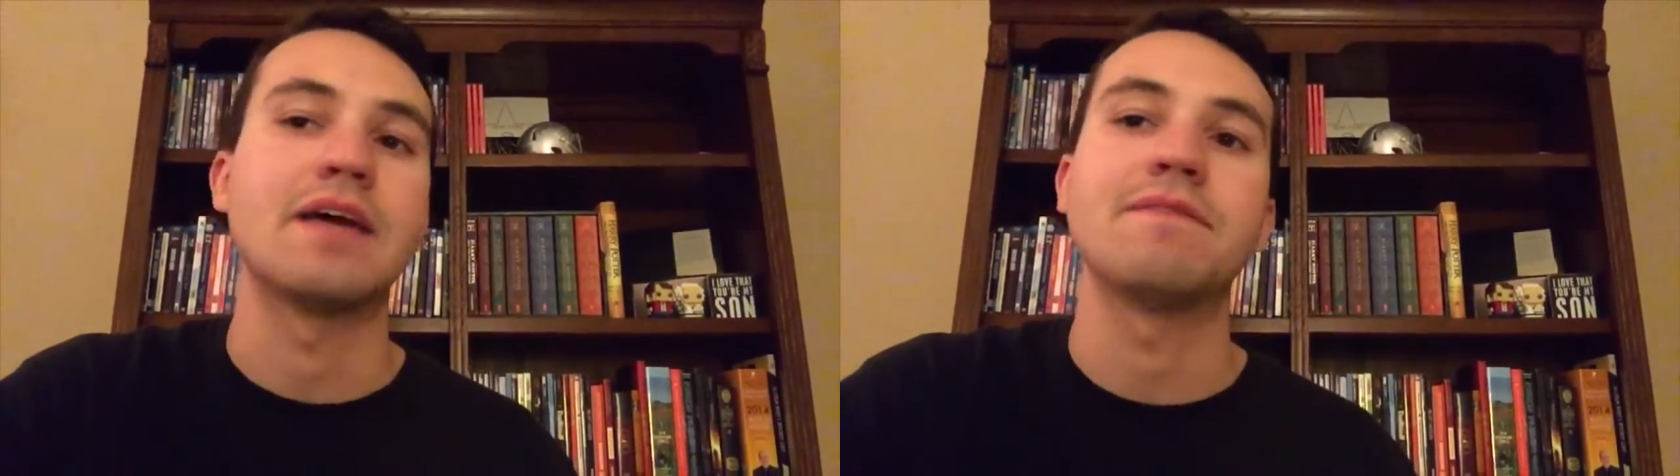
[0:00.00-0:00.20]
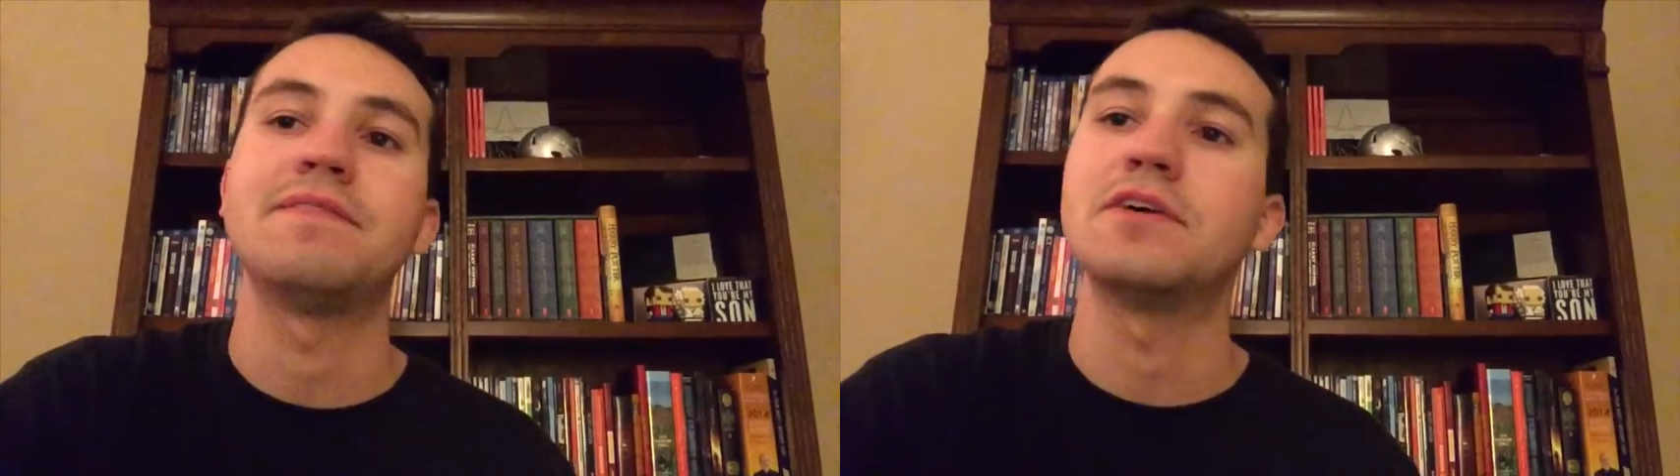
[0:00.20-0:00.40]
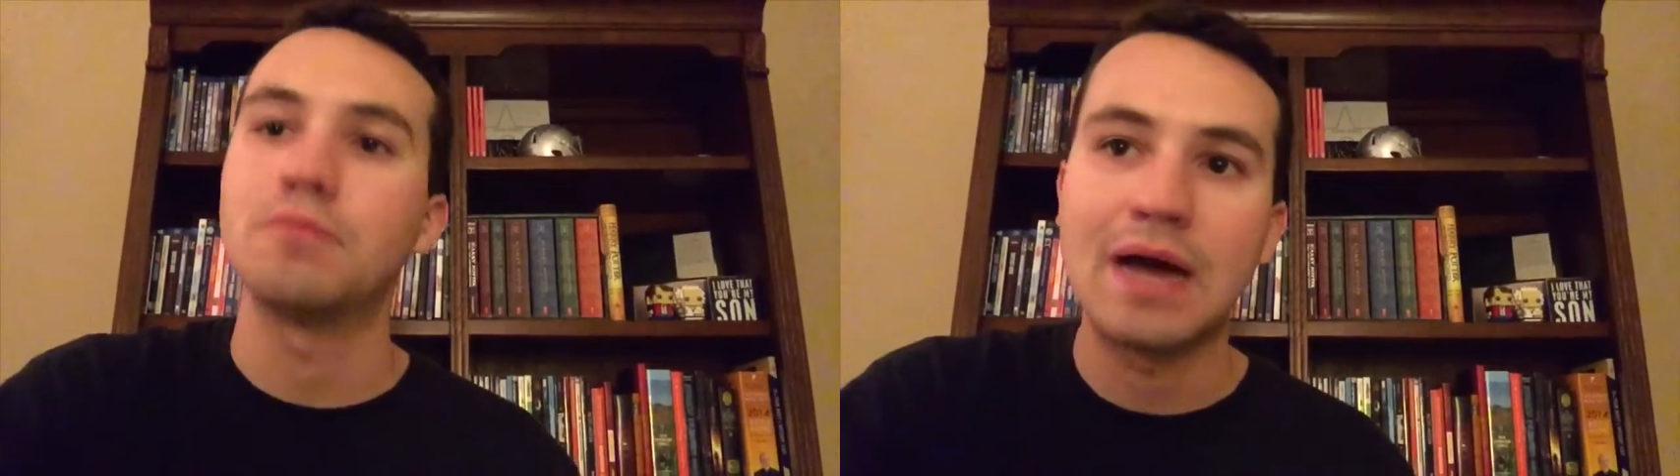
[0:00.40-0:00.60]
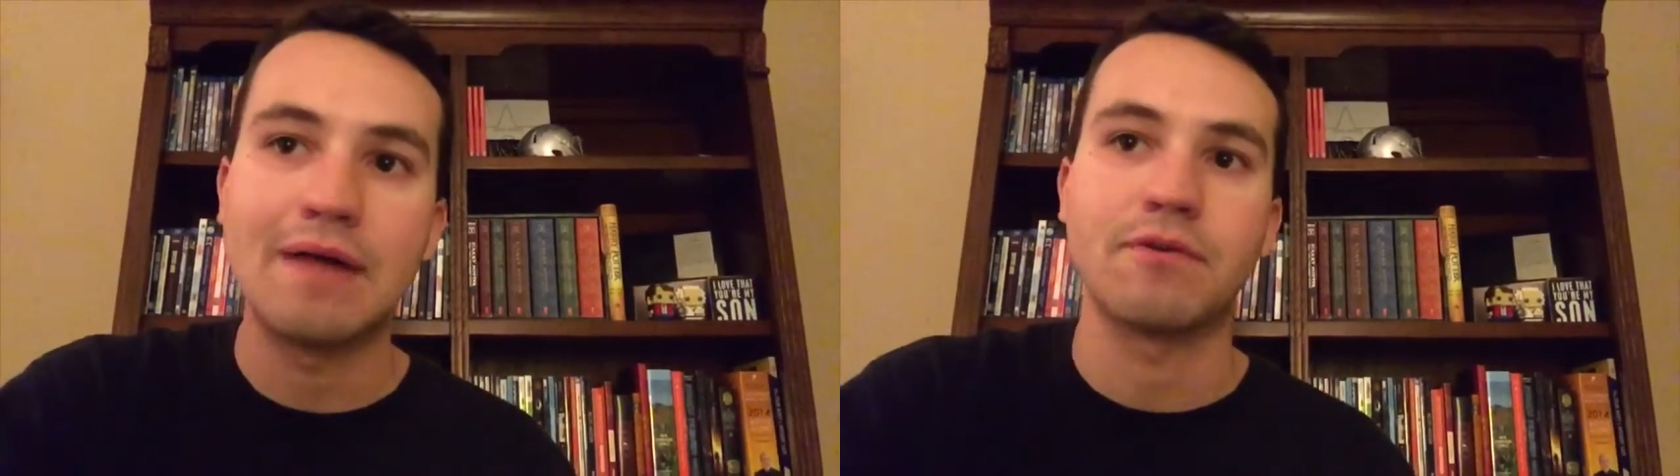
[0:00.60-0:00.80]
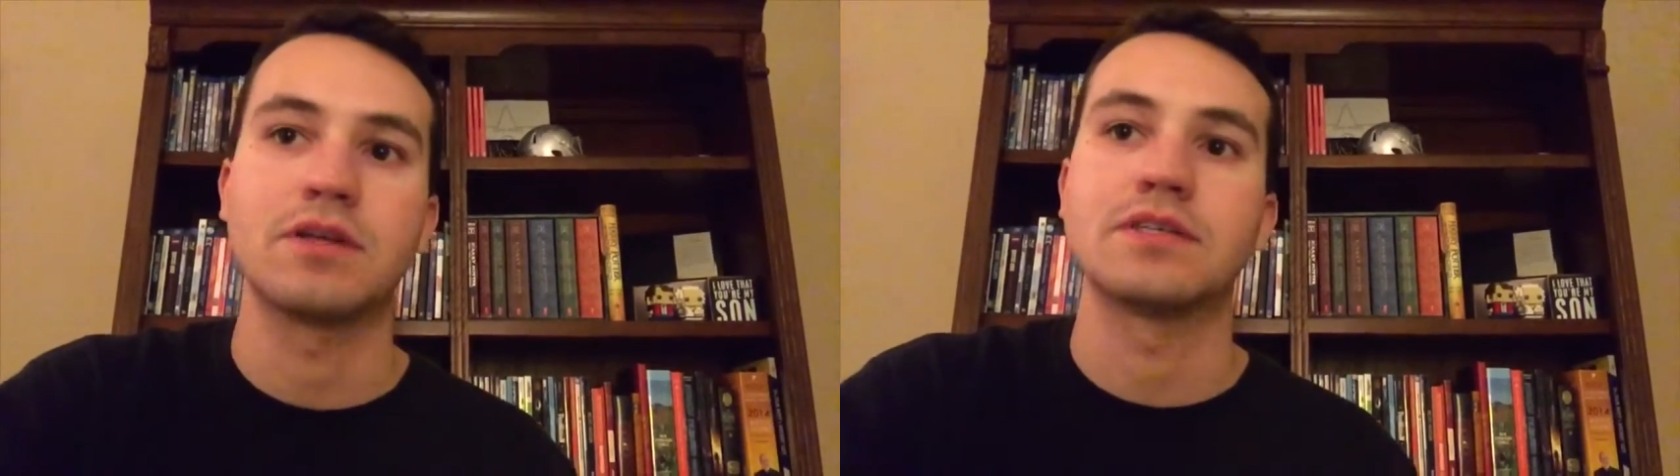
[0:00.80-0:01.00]
I feel
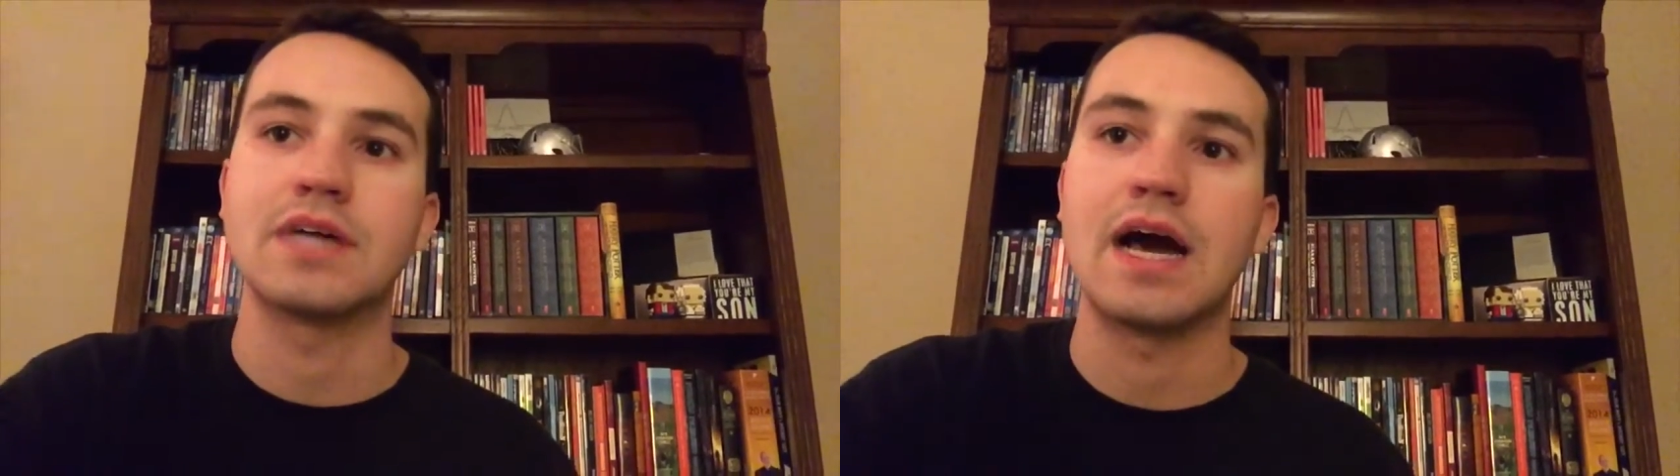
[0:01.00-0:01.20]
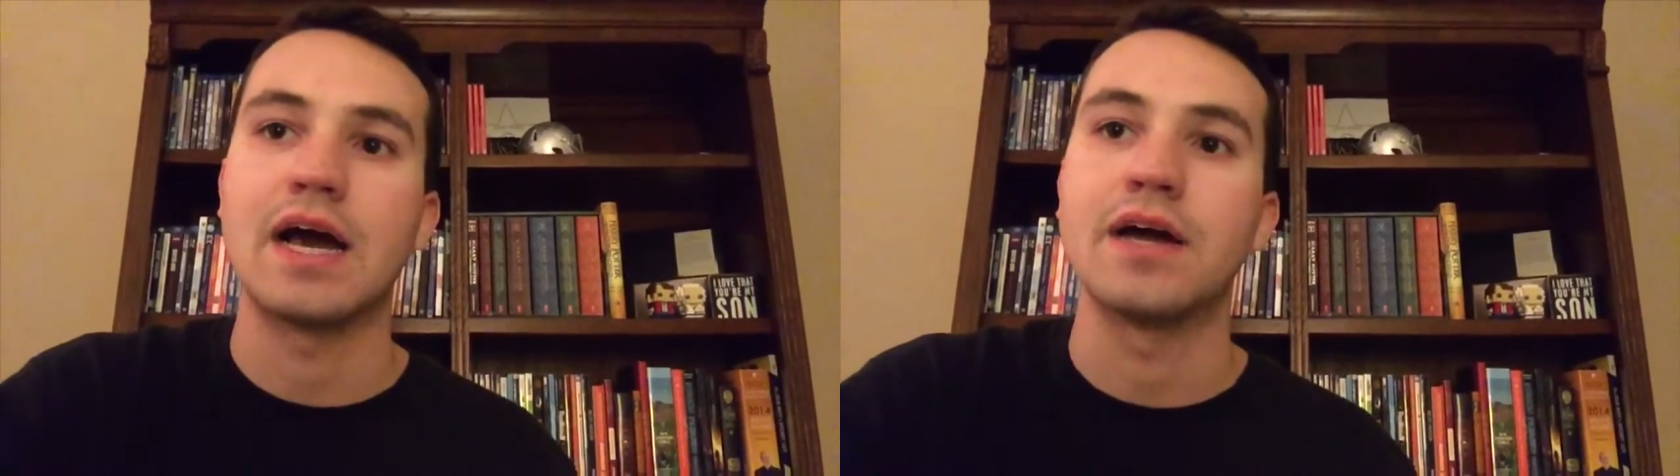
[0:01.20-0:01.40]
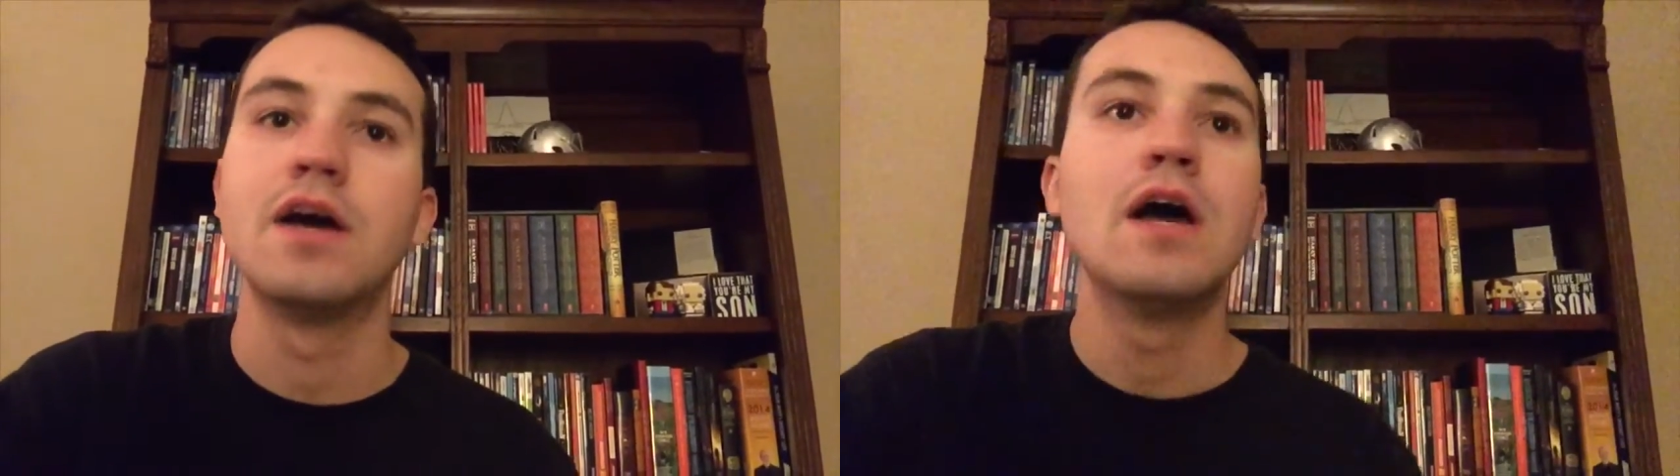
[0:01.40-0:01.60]
bad for this guy.